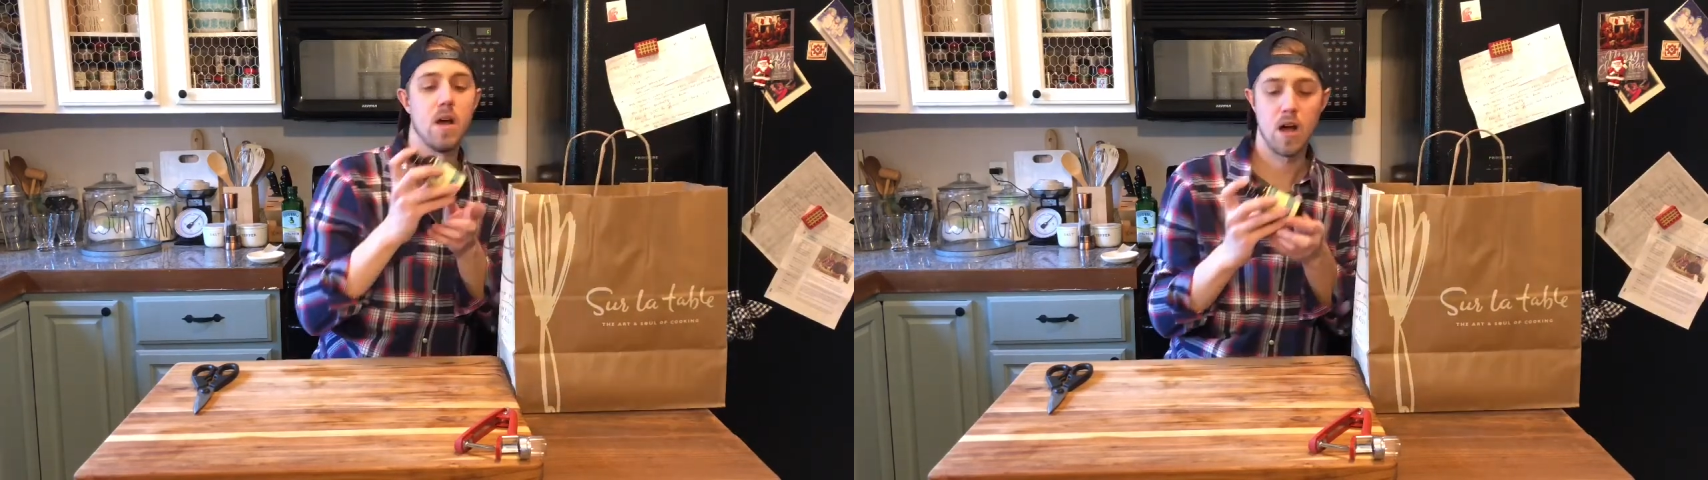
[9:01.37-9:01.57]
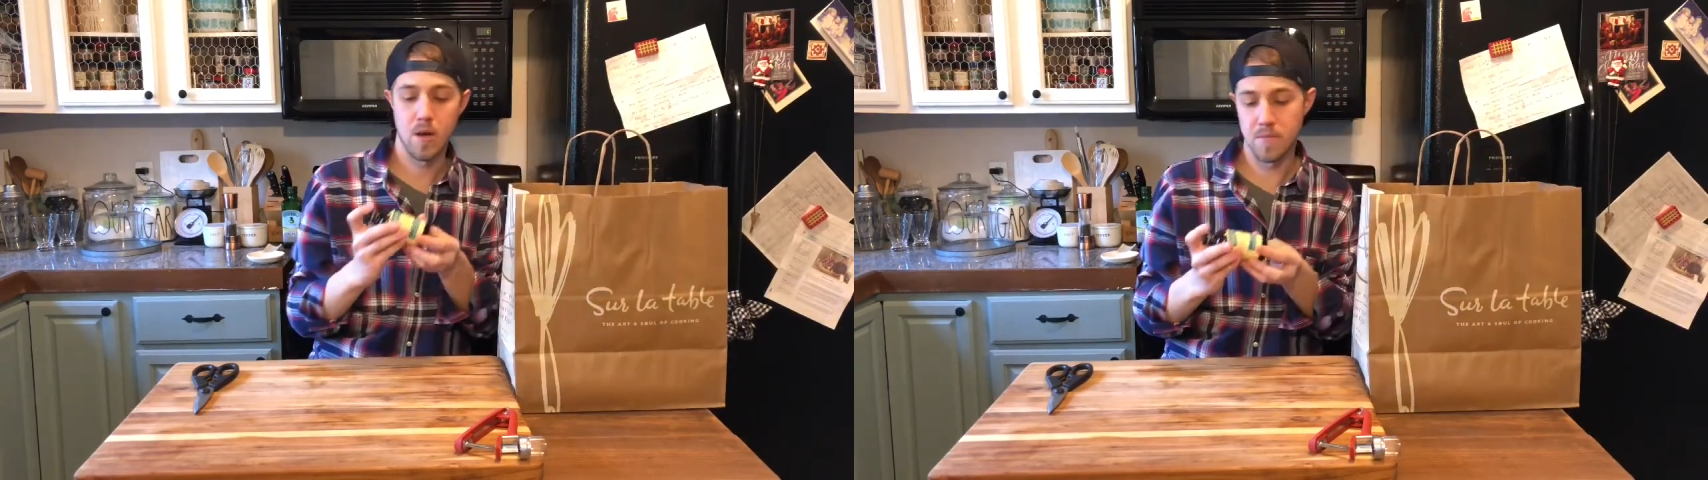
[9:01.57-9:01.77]

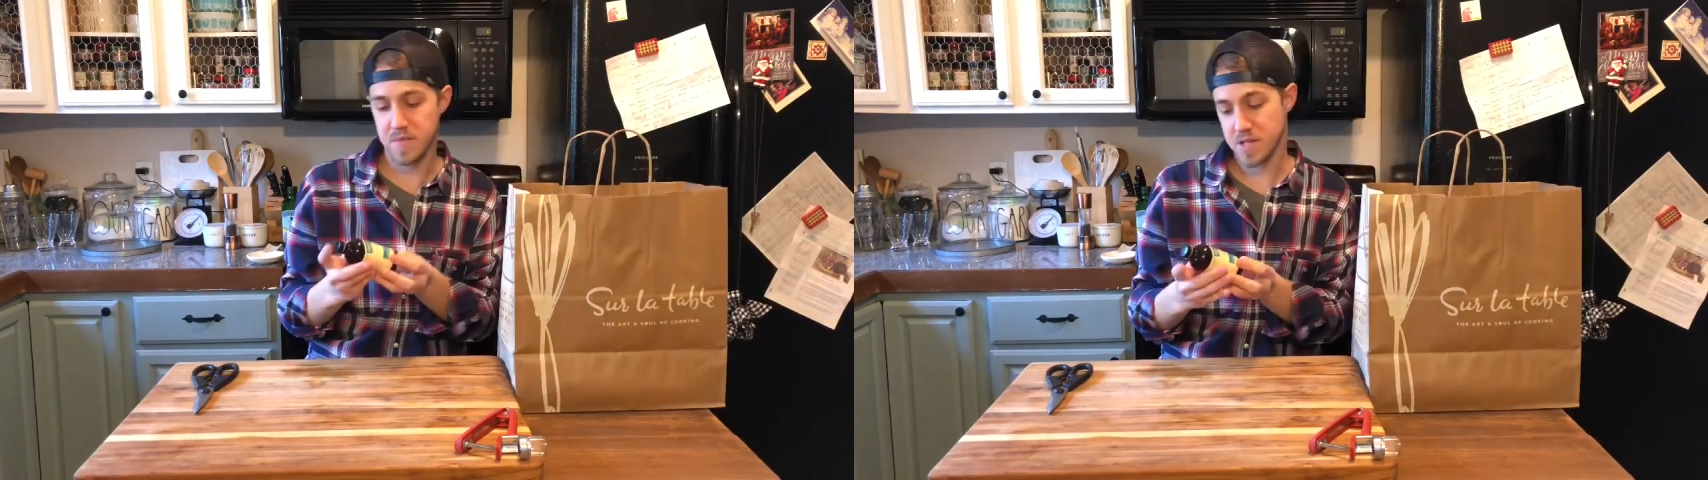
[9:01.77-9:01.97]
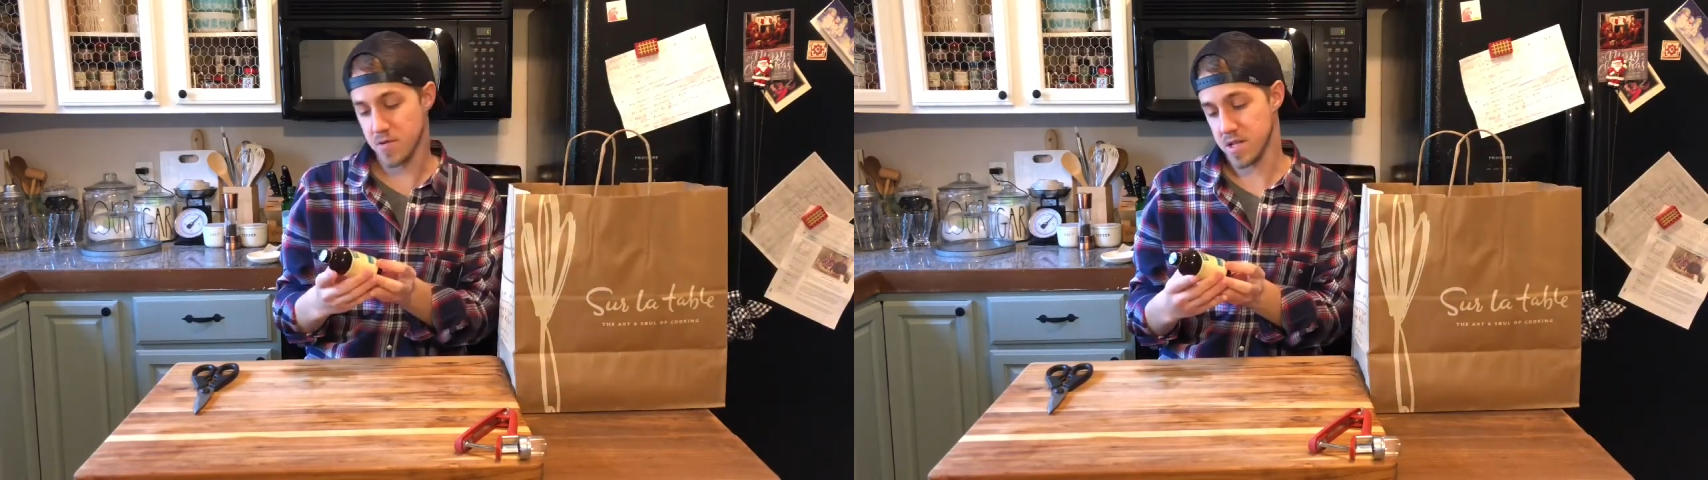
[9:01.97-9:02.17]
Um,
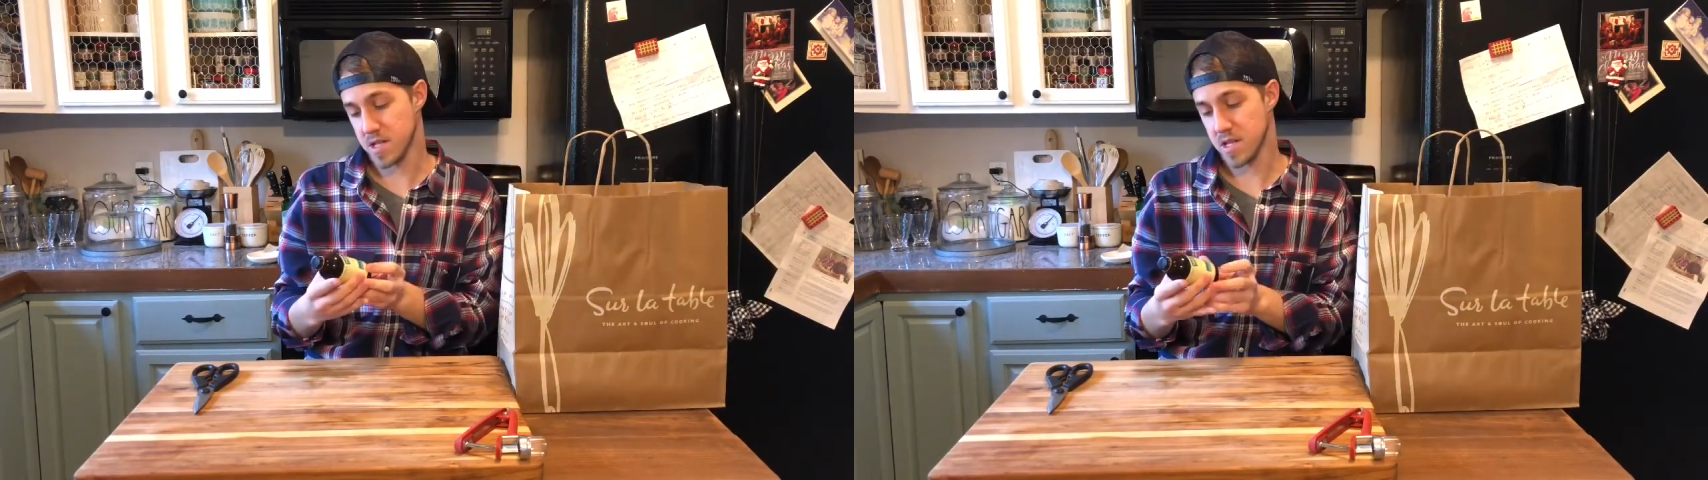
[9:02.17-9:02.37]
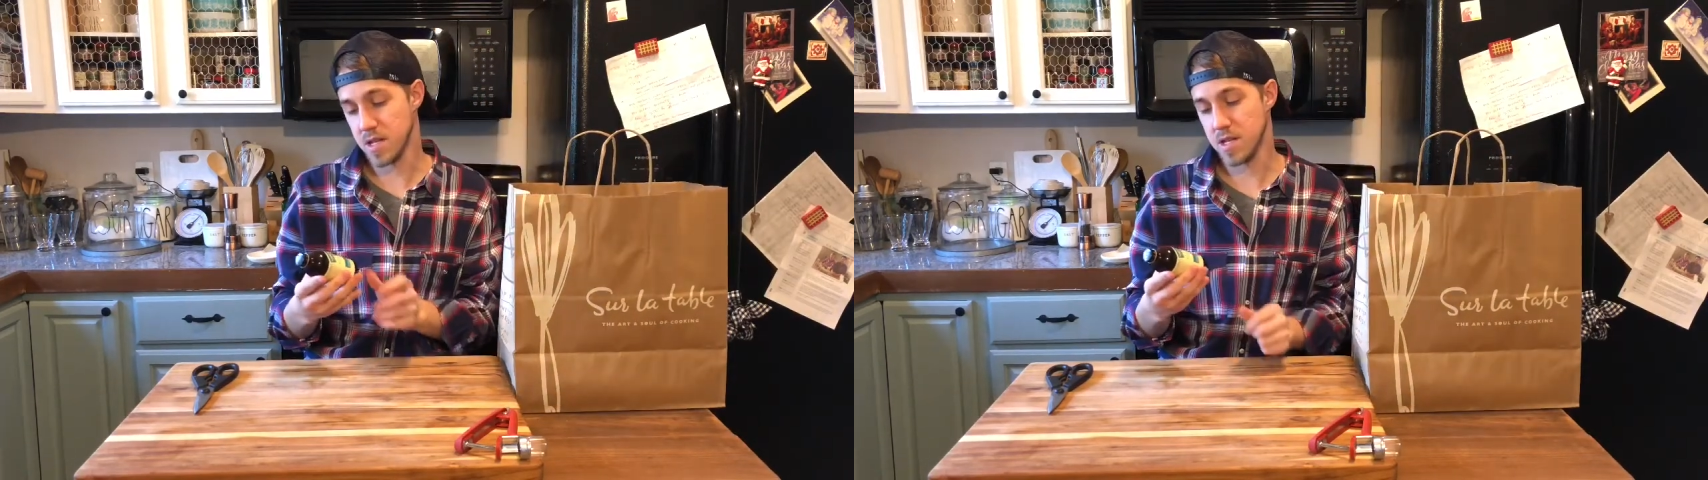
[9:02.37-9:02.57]
so this
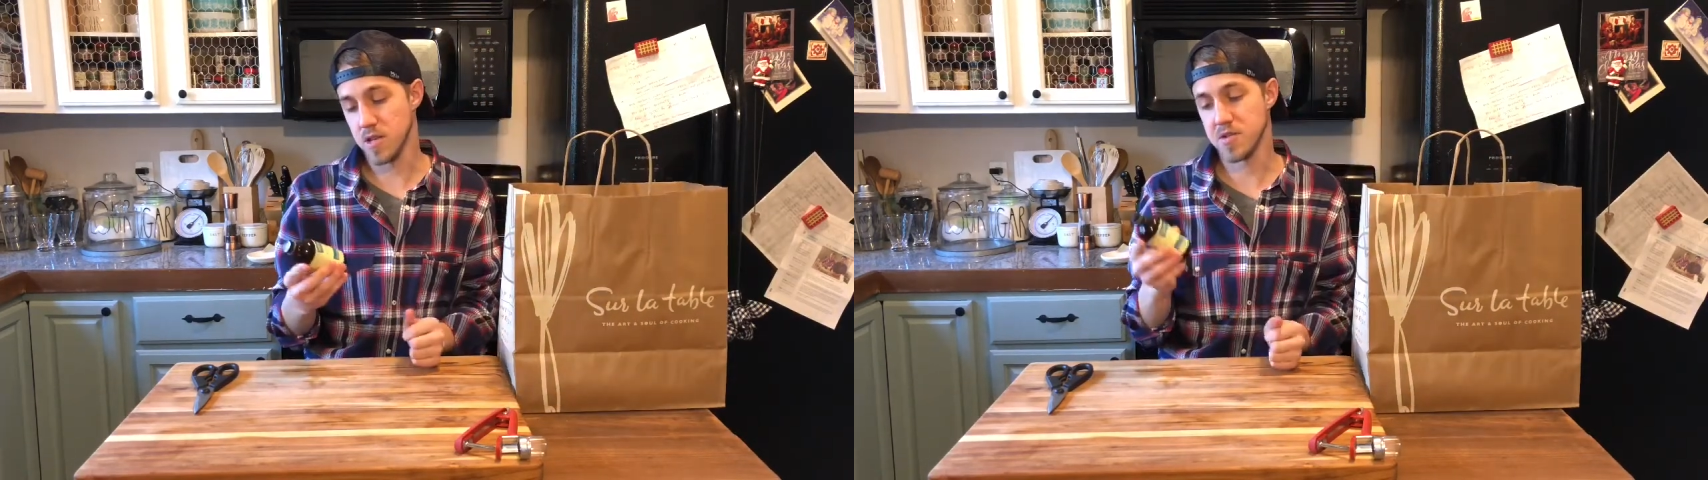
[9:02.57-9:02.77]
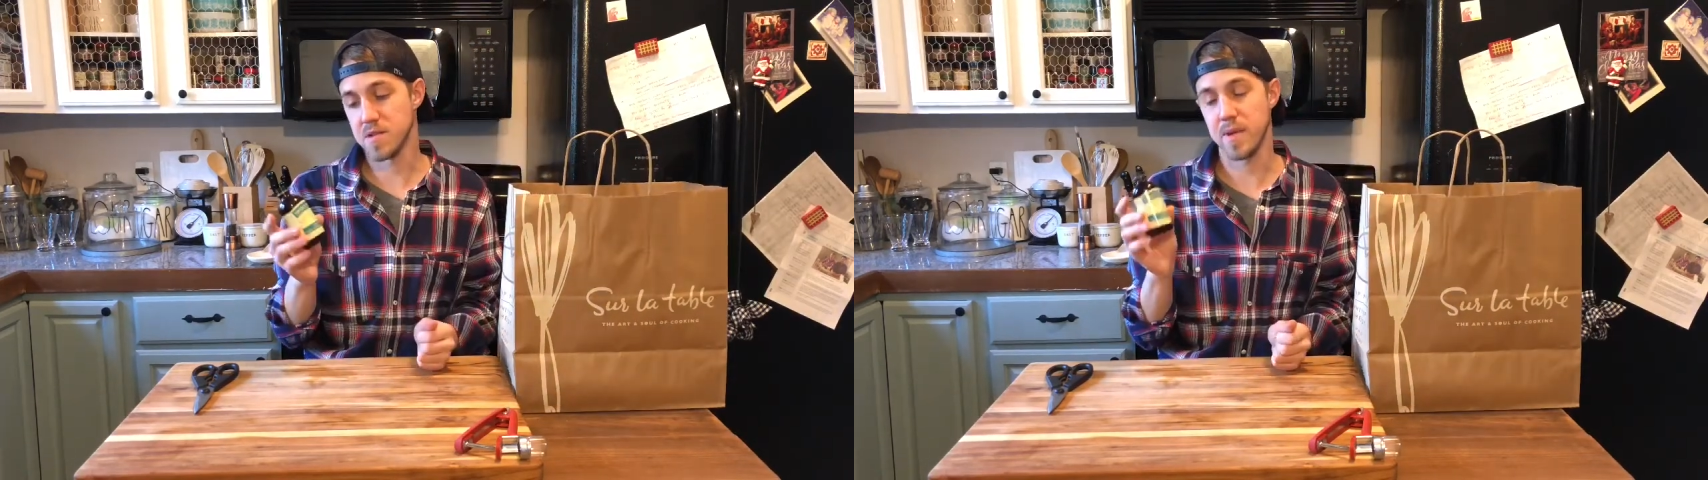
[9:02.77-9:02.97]
is the
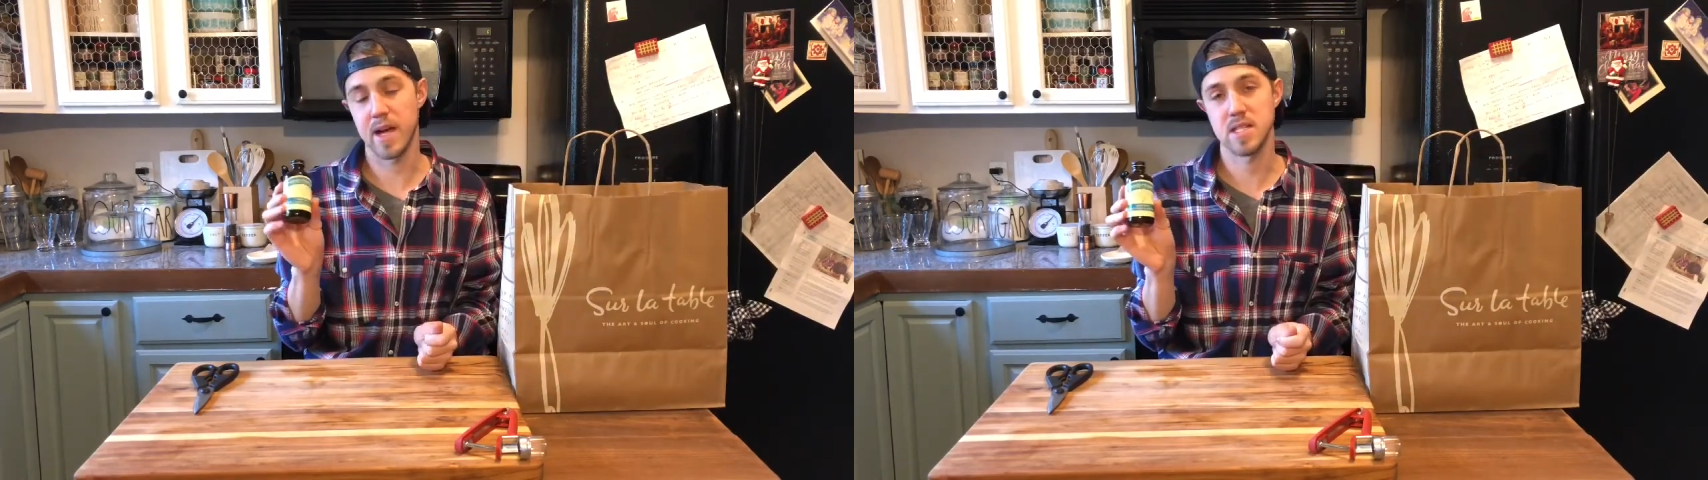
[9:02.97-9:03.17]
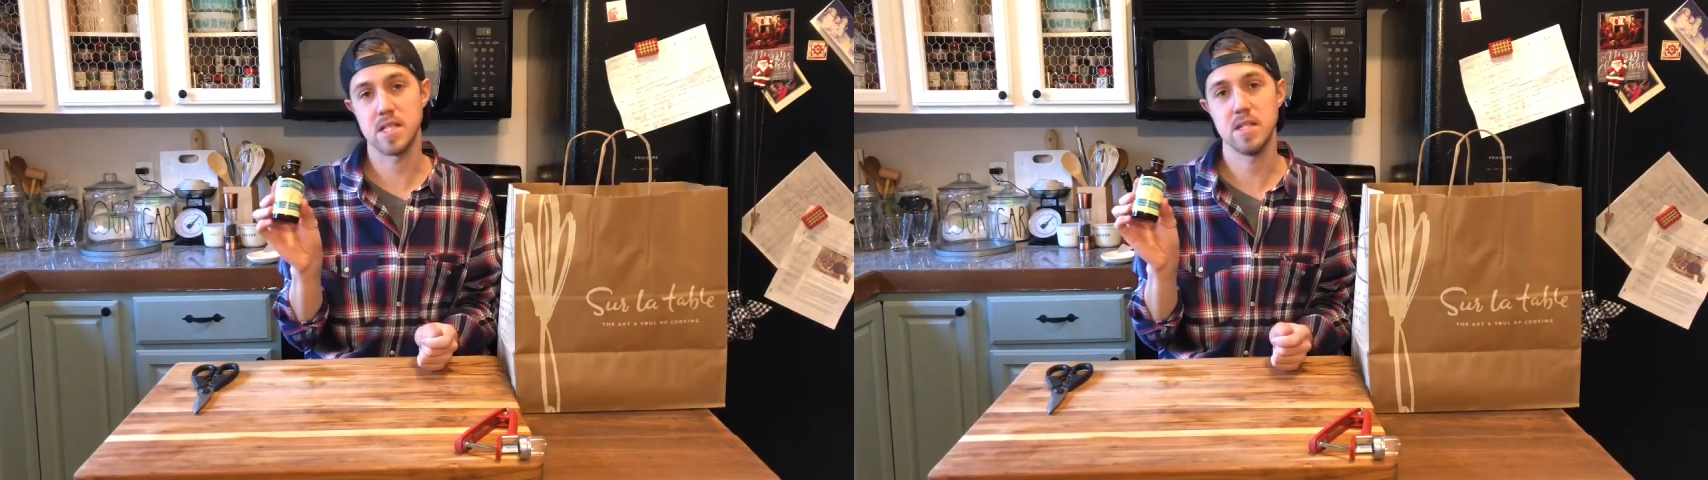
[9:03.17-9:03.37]
Nielsen
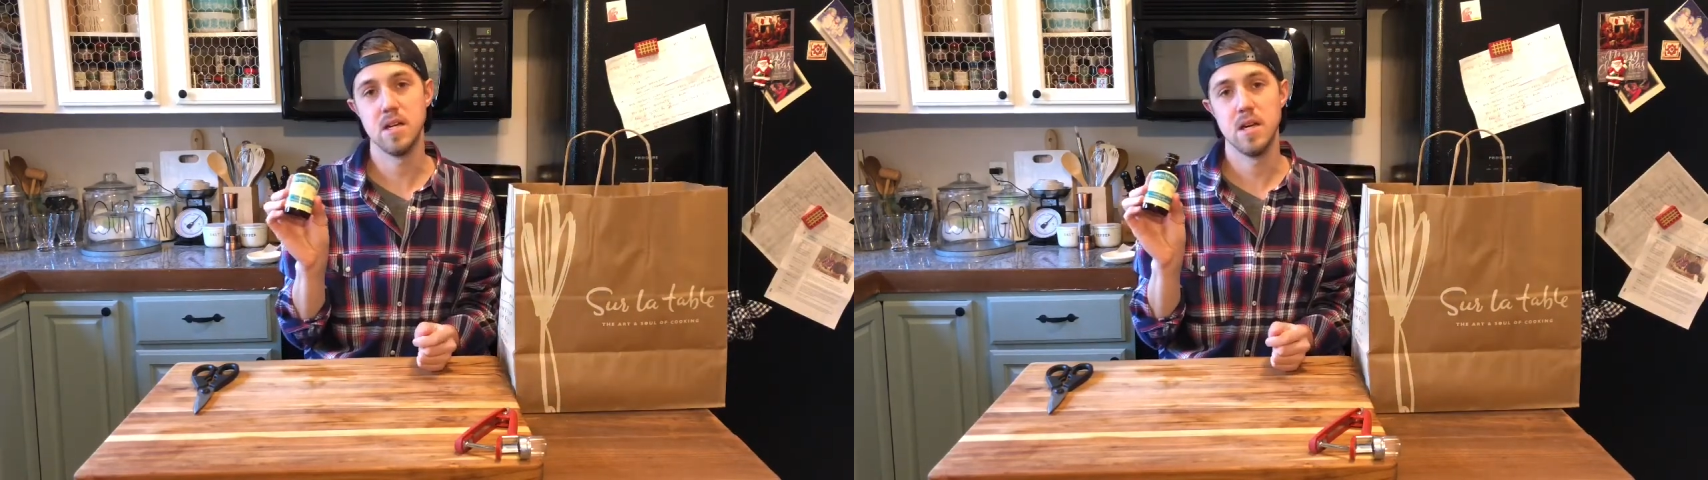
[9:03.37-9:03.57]
Massey